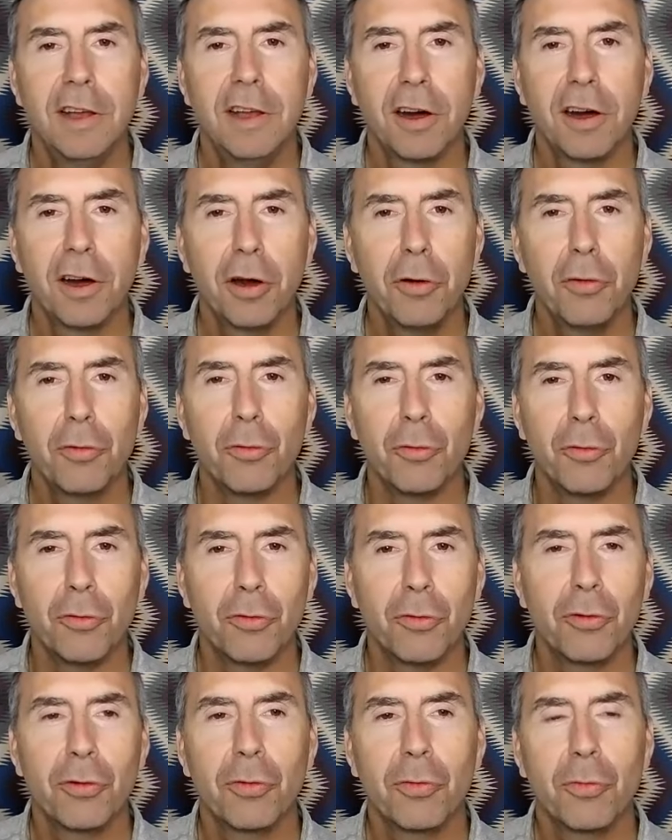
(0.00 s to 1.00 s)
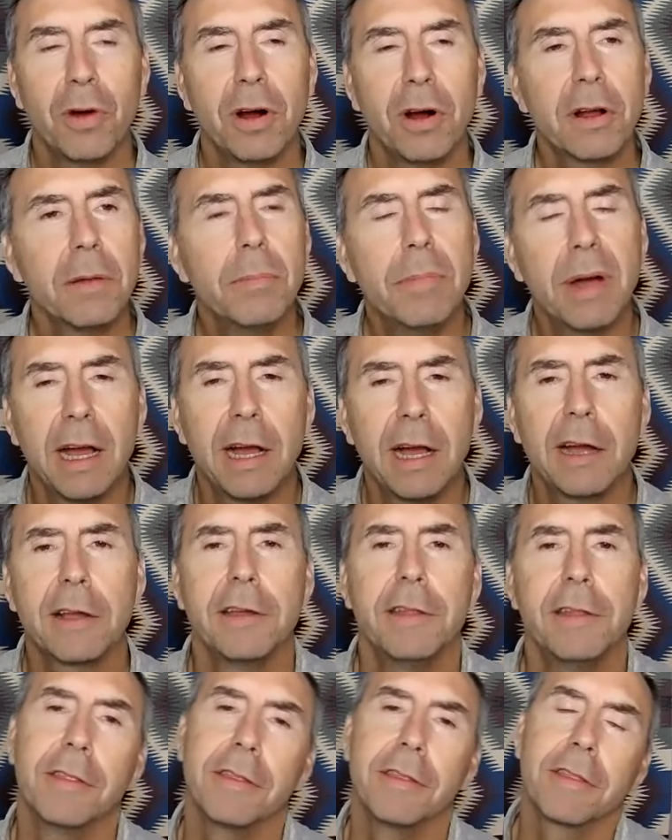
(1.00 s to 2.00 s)
Hello, welcome back,
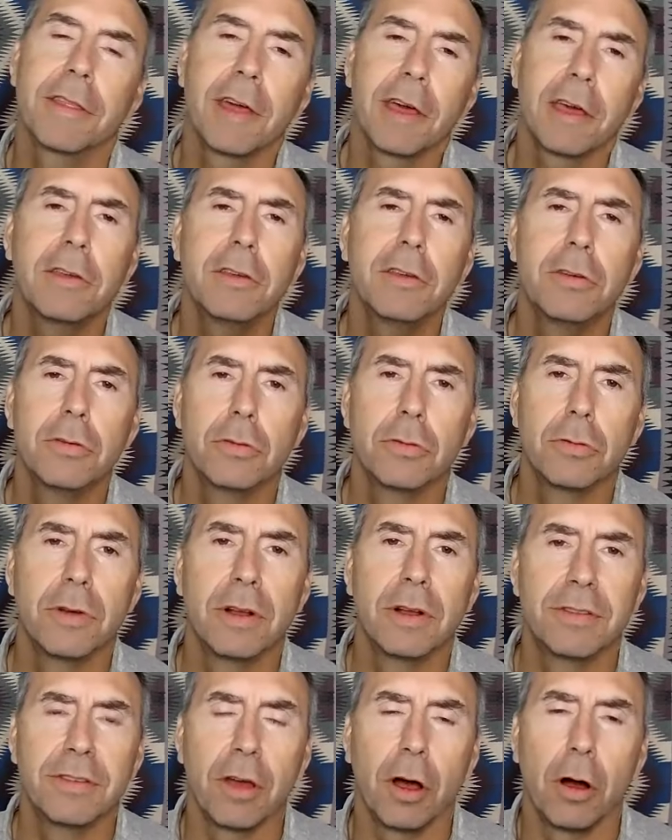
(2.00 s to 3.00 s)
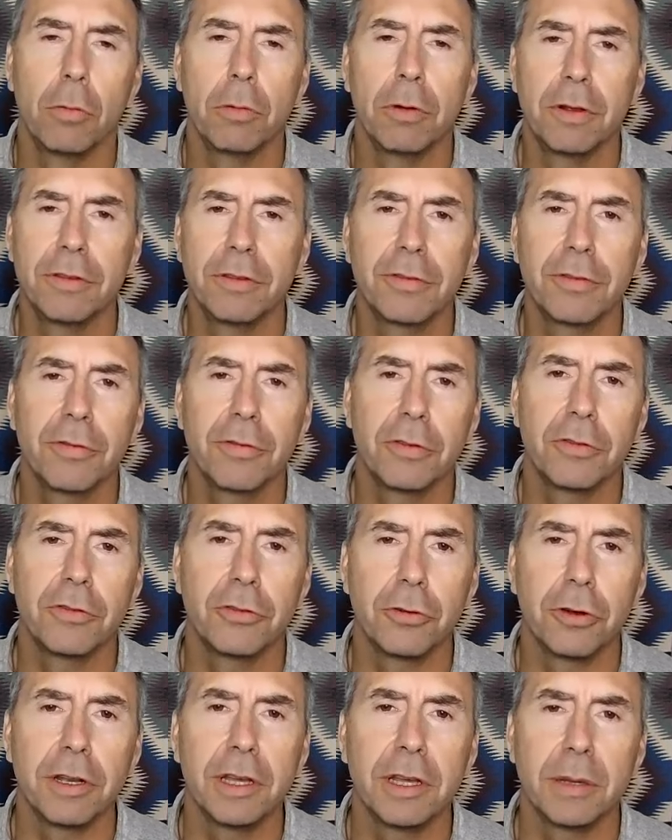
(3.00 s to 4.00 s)
and thank you as always for
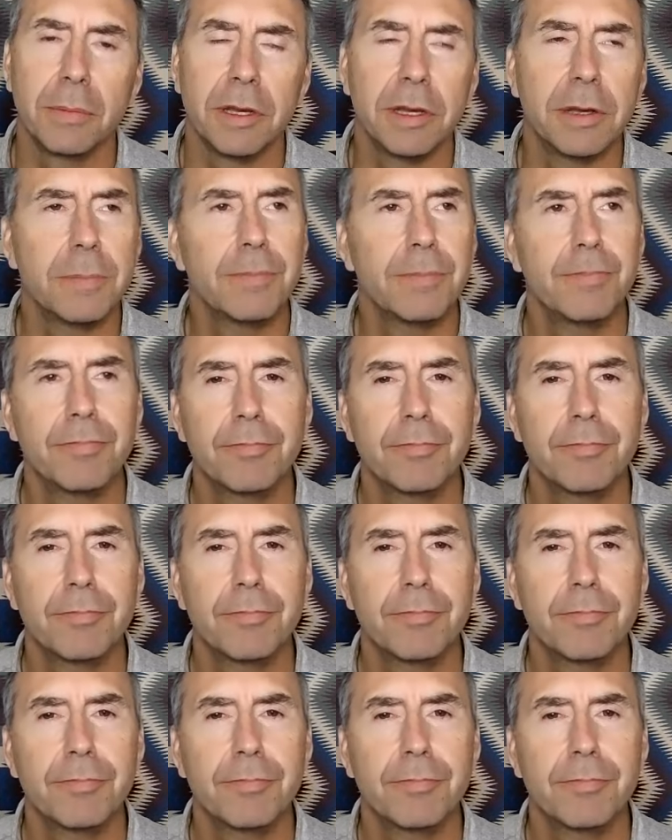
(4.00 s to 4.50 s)
joining me.